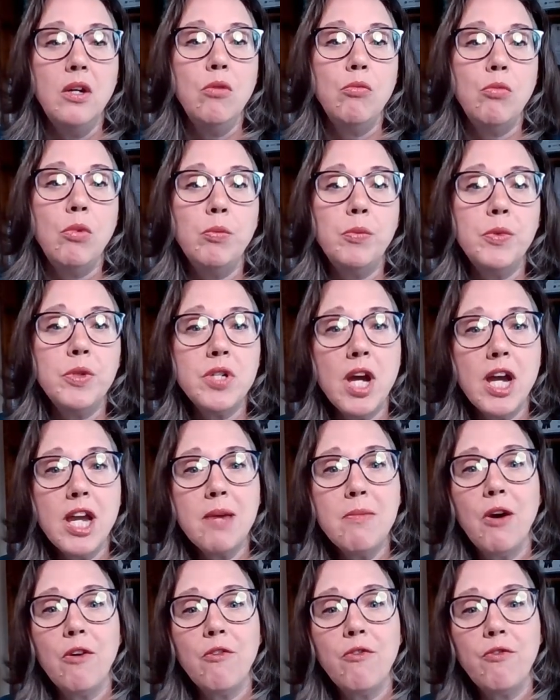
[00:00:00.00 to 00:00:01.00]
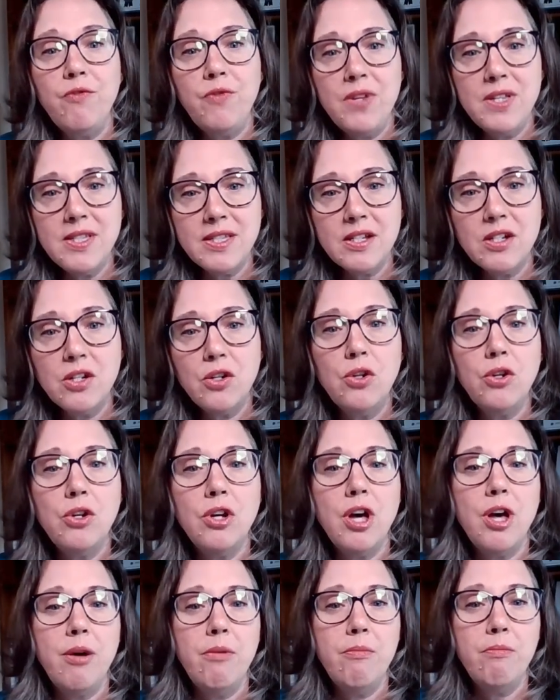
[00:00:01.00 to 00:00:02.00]
When we're talking about
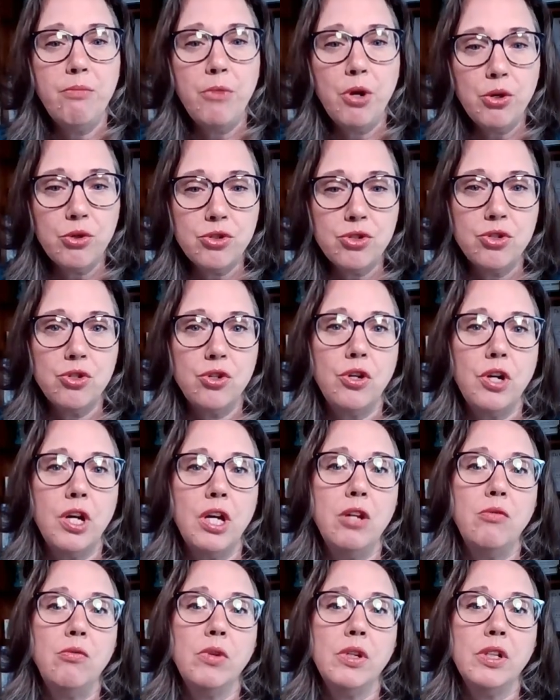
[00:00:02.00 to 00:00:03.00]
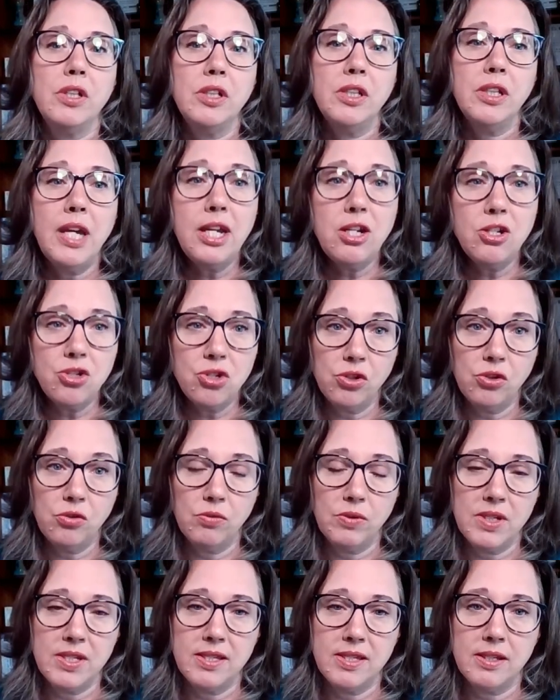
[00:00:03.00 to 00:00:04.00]
physical, emotional, and relational
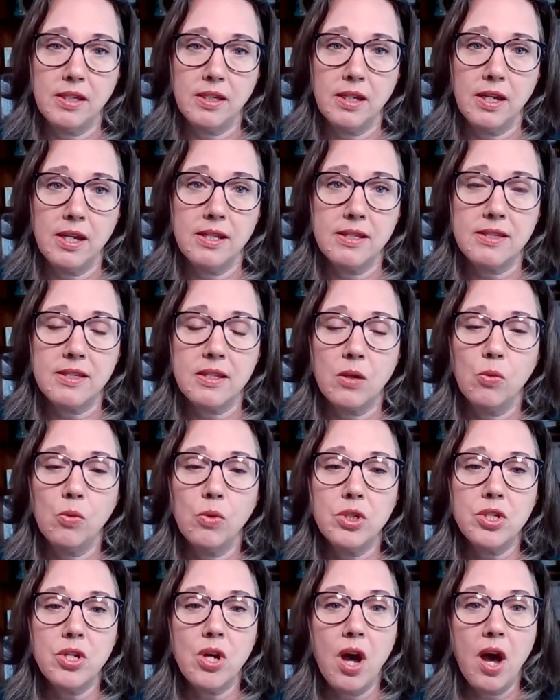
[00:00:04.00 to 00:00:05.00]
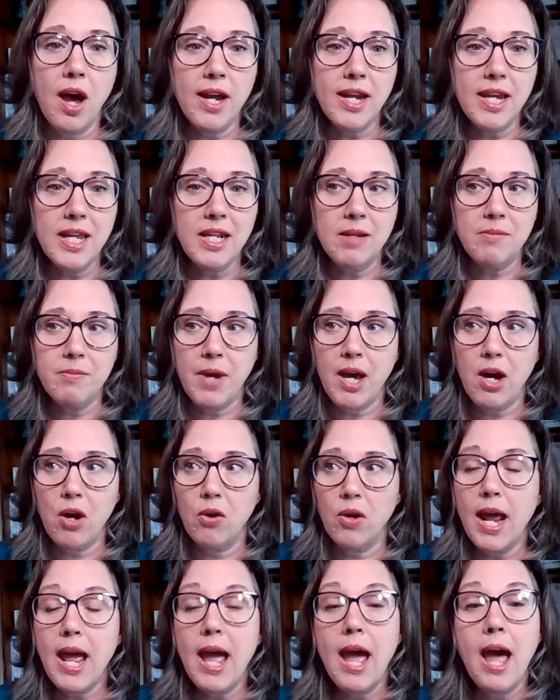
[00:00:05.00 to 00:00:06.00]
resilience, we're talking about
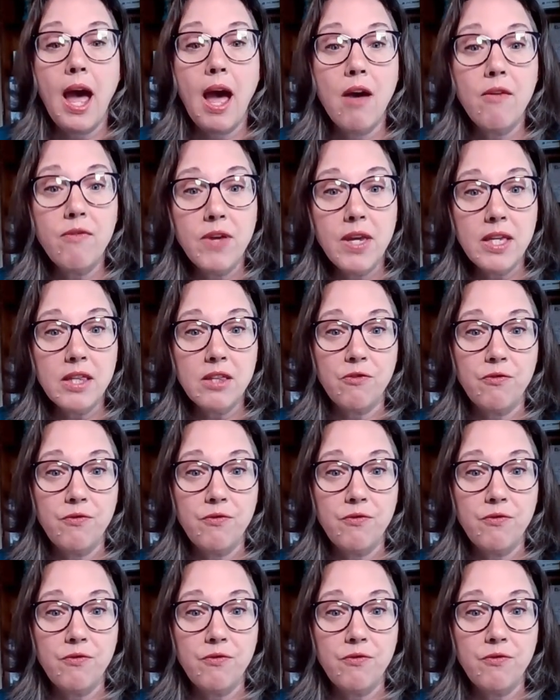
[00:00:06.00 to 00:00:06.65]
having the